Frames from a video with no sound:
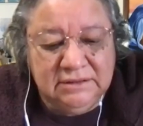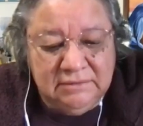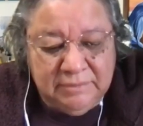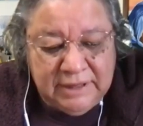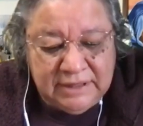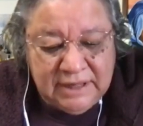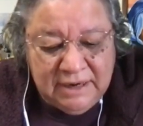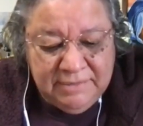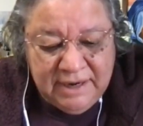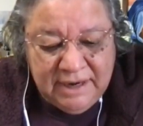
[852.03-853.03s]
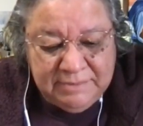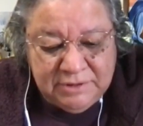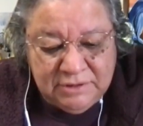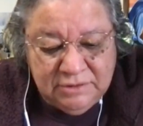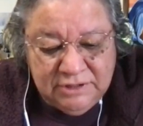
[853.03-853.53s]
But I'm not
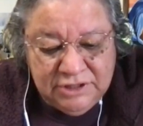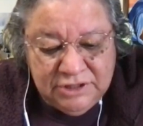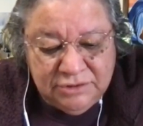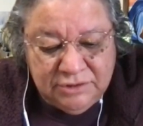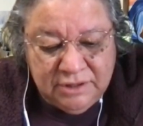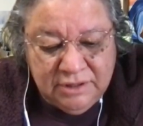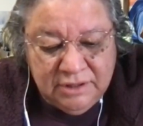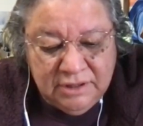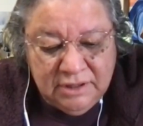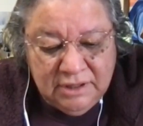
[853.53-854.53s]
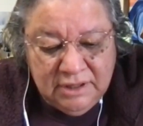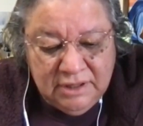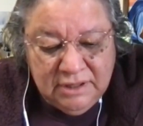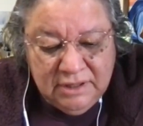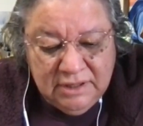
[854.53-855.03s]
absolutely sure.
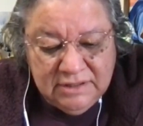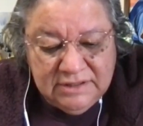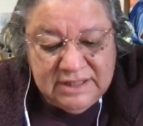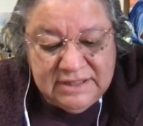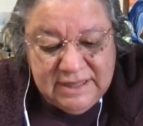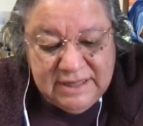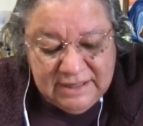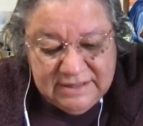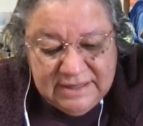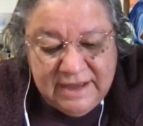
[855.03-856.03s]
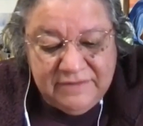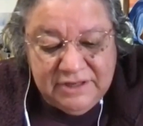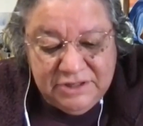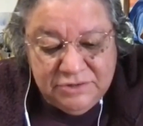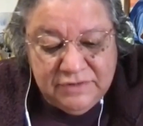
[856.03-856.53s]
Six tech-savvy
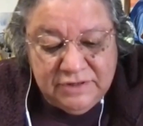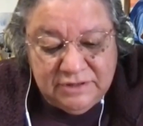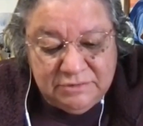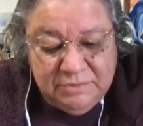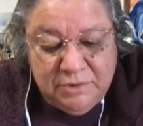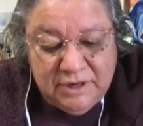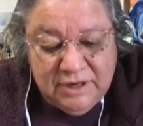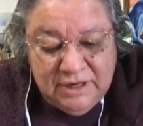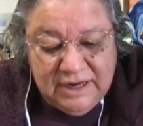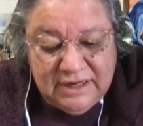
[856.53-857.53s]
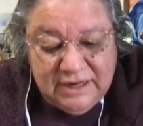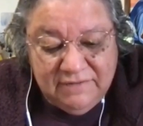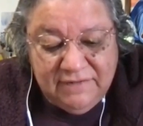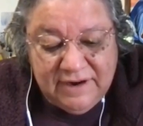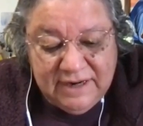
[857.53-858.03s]
juveniles reportedly
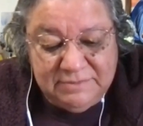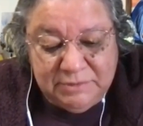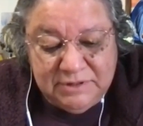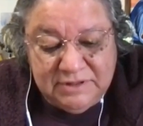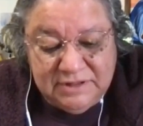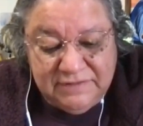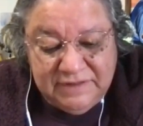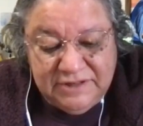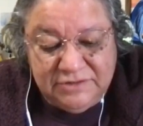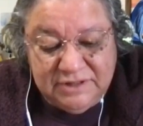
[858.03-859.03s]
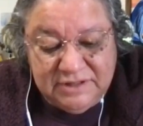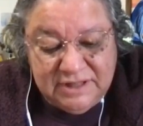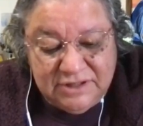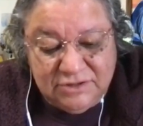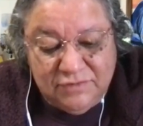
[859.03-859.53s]
identified as persons of interest,
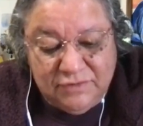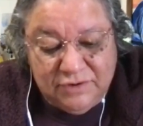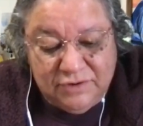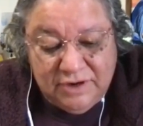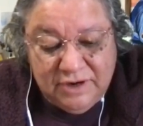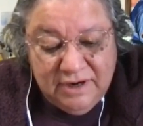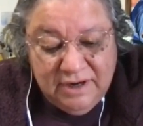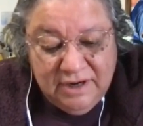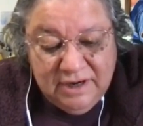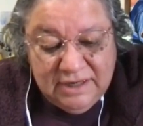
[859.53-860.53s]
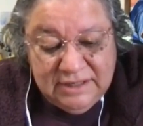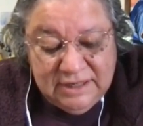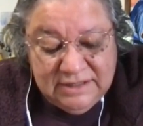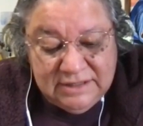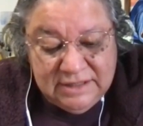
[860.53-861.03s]
as over a
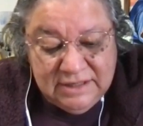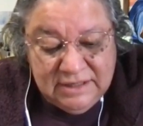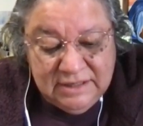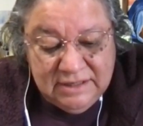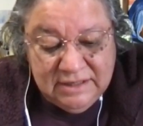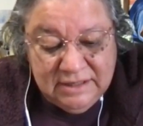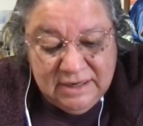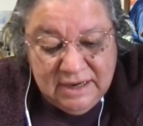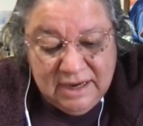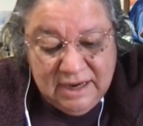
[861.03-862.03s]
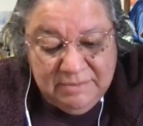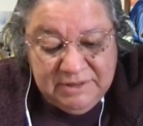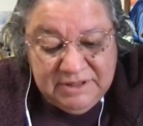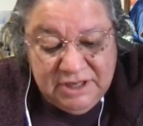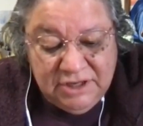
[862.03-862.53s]
dozen
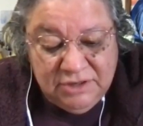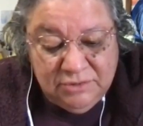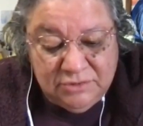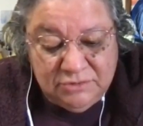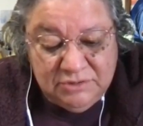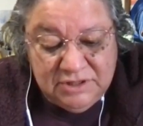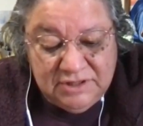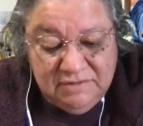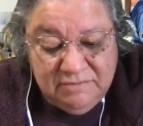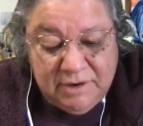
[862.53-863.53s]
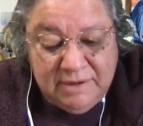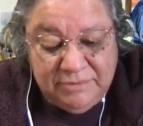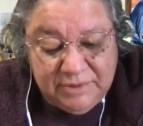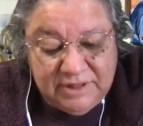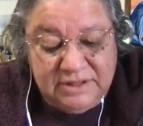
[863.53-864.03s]
IBCUs received bomb
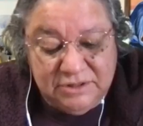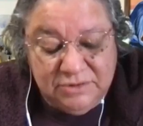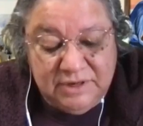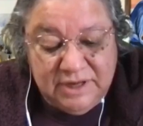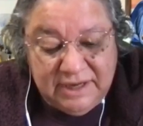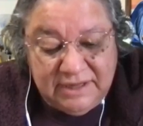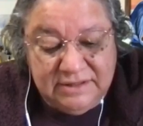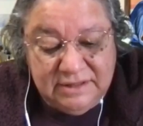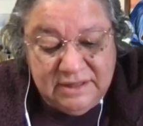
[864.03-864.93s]
threats in 2 days.